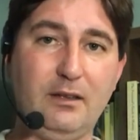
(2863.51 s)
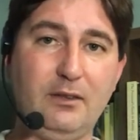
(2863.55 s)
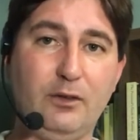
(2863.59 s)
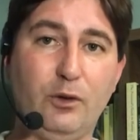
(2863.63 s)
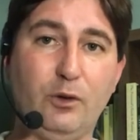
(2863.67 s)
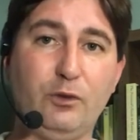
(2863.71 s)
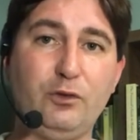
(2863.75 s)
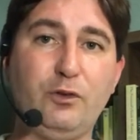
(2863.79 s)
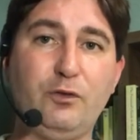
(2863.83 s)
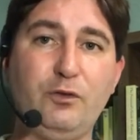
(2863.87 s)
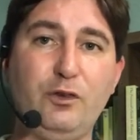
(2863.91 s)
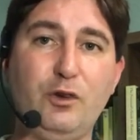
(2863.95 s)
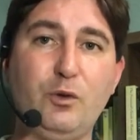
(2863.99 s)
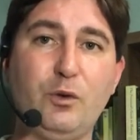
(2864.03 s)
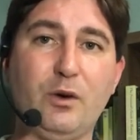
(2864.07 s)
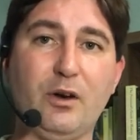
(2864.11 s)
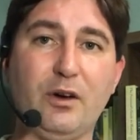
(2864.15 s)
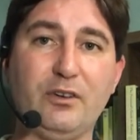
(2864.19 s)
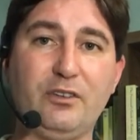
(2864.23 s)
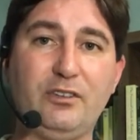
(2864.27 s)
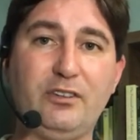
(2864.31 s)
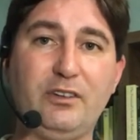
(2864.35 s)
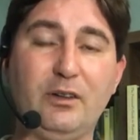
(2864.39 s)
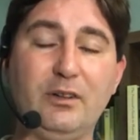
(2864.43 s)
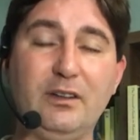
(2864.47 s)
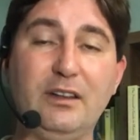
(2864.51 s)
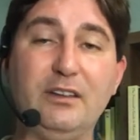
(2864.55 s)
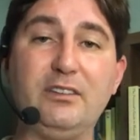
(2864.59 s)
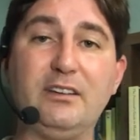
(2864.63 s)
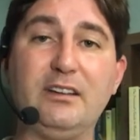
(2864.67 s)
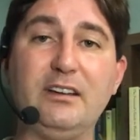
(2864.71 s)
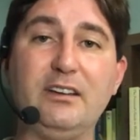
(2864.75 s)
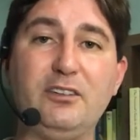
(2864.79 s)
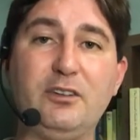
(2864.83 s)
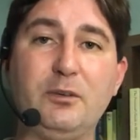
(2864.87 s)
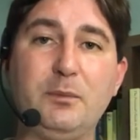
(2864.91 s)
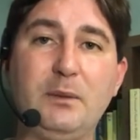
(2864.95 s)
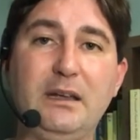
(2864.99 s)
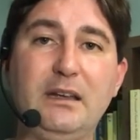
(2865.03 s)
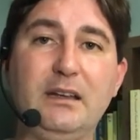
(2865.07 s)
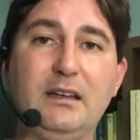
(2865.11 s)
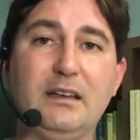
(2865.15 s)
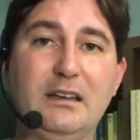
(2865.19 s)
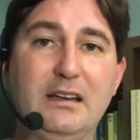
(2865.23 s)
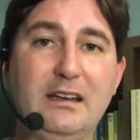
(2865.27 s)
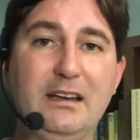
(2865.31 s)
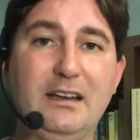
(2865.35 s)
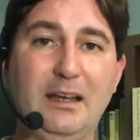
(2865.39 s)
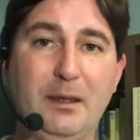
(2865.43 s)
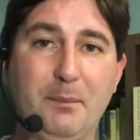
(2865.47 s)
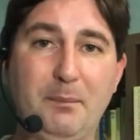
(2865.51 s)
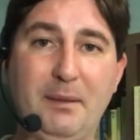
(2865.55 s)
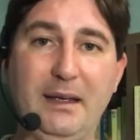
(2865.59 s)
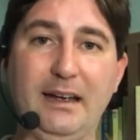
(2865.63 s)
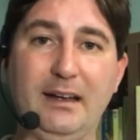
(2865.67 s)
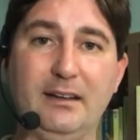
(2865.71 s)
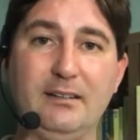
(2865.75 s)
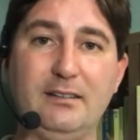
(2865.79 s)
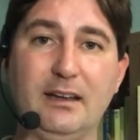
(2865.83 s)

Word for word: those of you who are still listening to me and paying